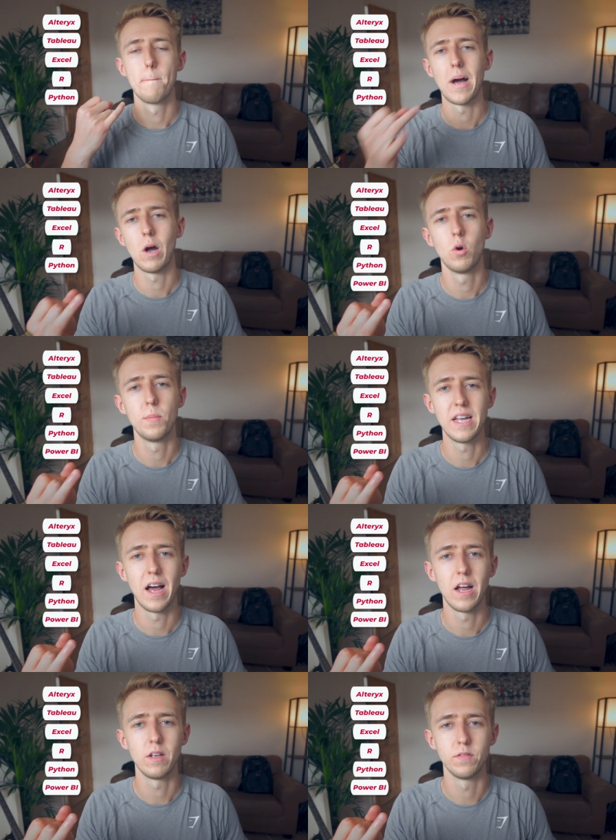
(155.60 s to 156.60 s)
Power B
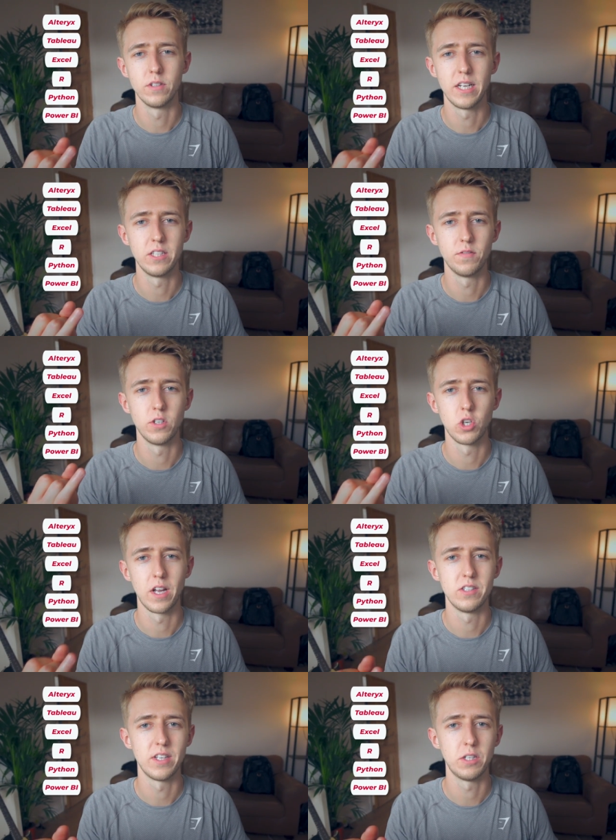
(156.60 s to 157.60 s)
I for data
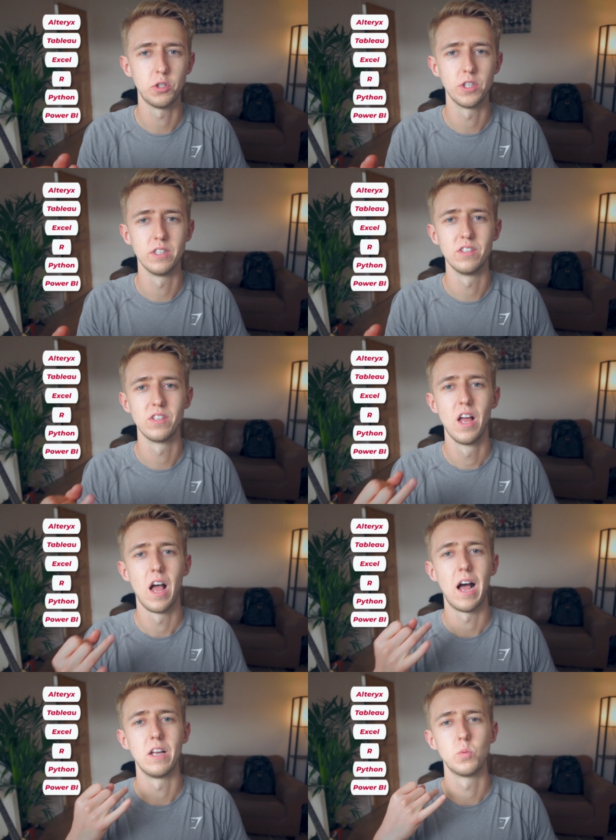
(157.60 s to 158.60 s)
visualizations,
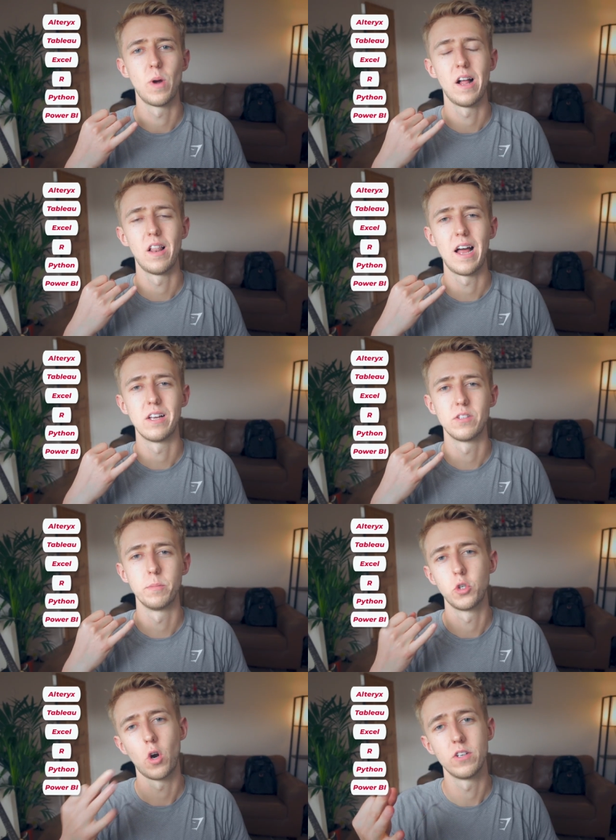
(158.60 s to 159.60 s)
as well as the
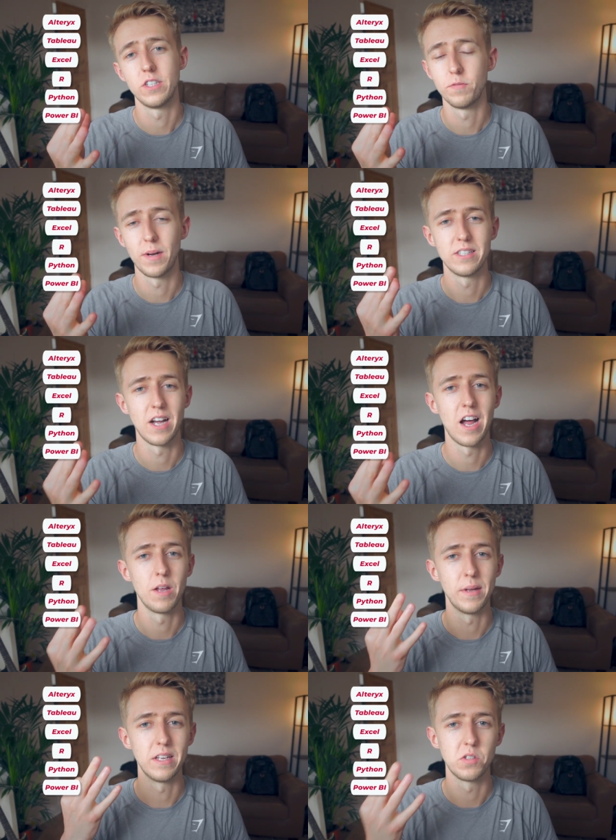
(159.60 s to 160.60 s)
majority of my
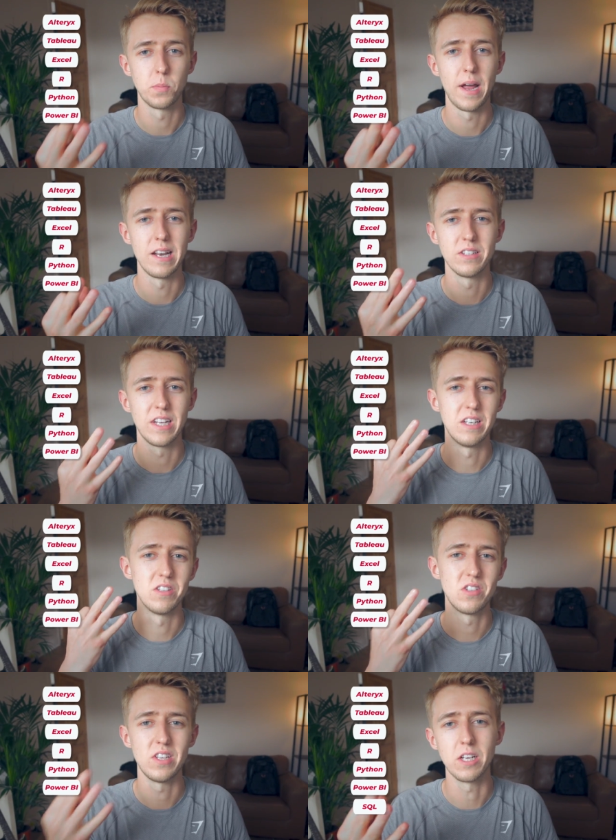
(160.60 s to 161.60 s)
time is spent in
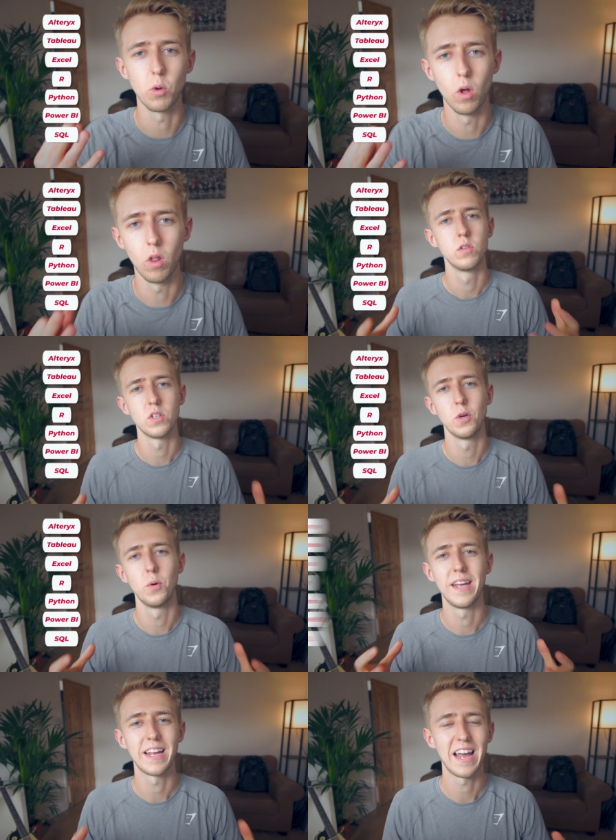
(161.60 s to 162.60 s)
S Q L. So
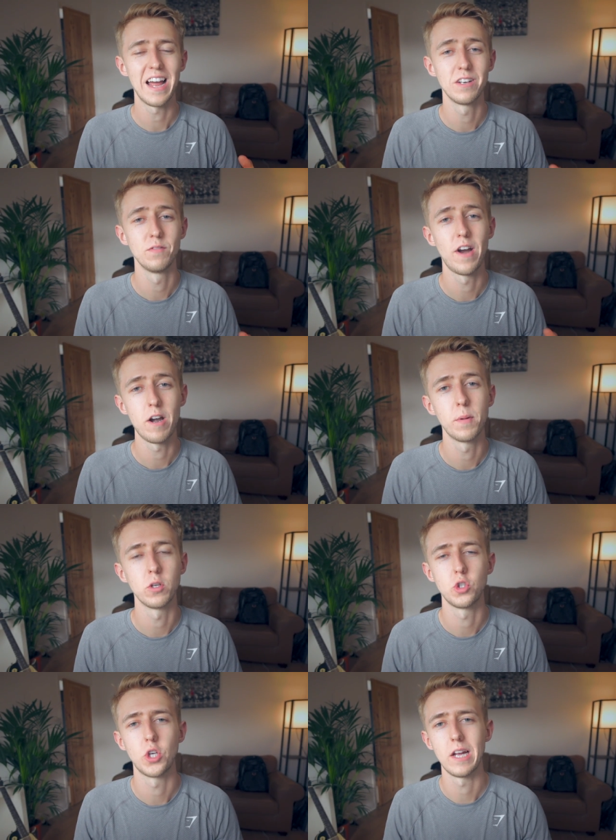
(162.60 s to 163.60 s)
it can very
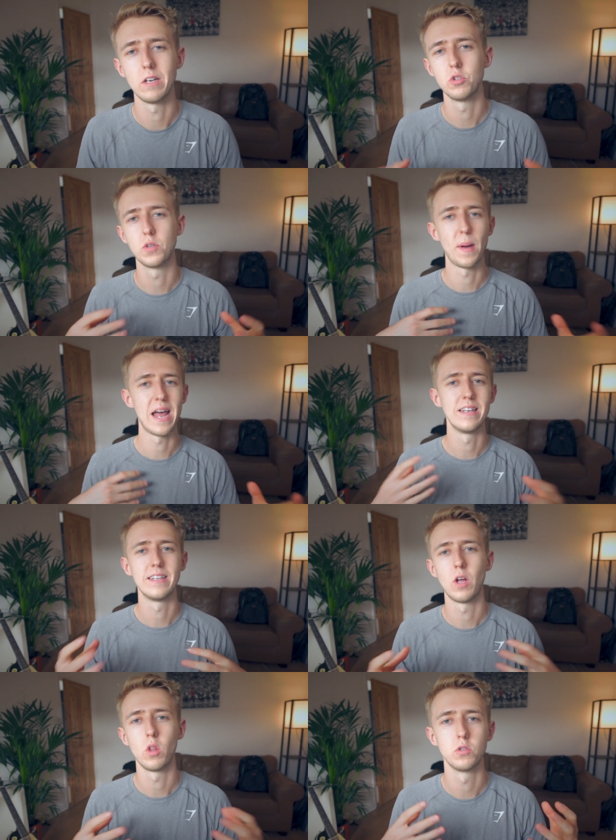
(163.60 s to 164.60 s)
much change
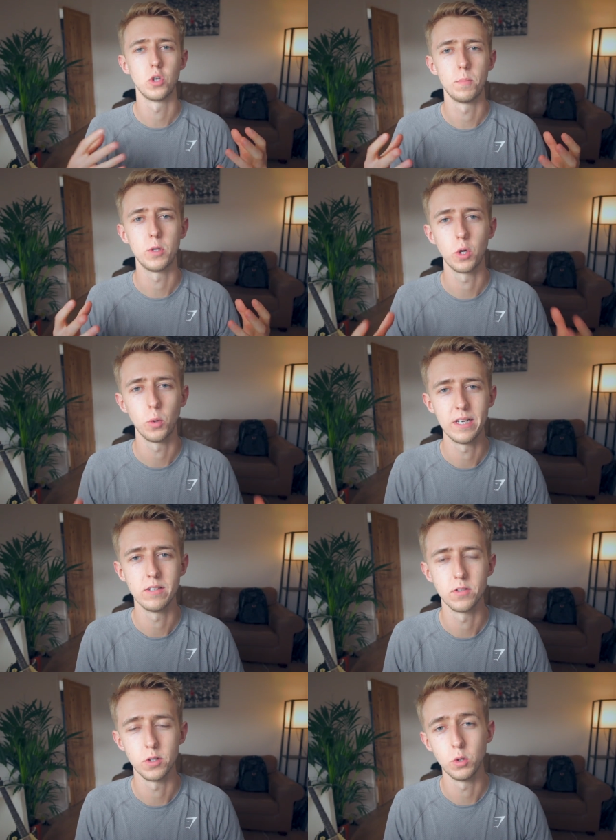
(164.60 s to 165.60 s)
depending on the job you go
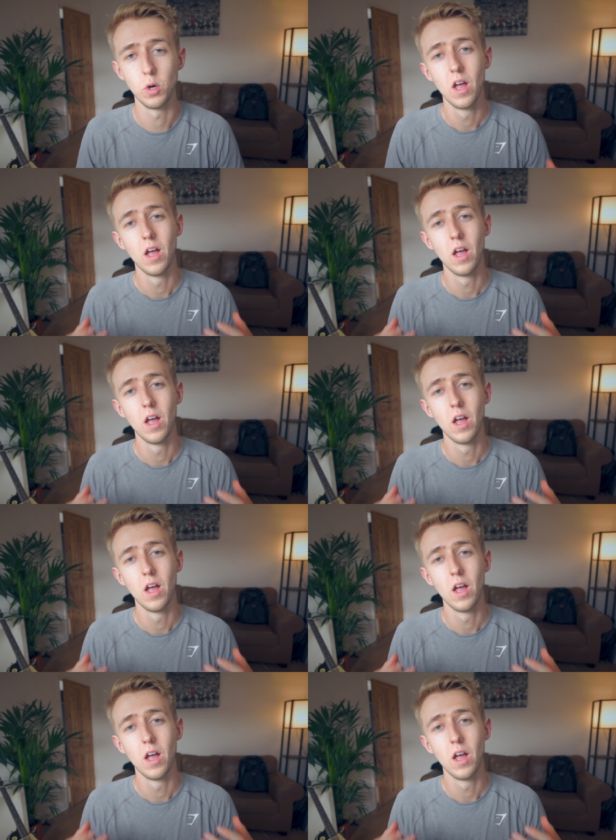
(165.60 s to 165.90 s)
into.